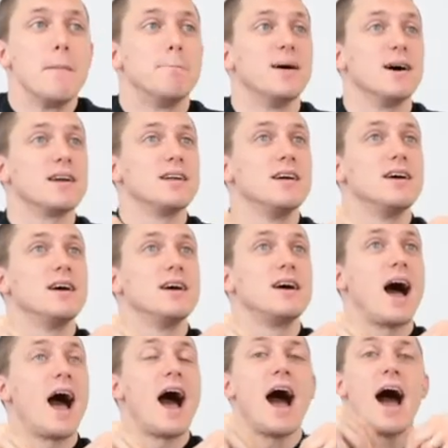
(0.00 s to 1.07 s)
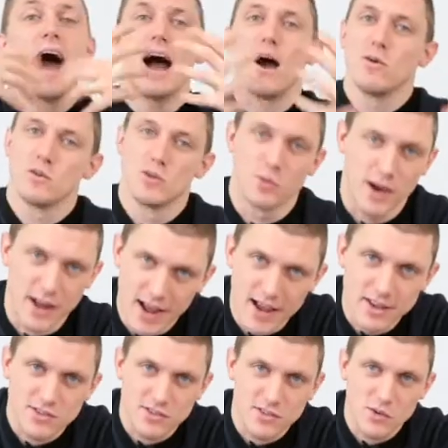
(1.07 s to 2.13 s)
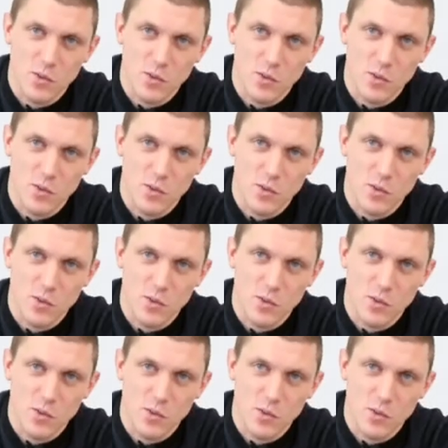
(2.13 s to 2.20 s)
but how do I ask these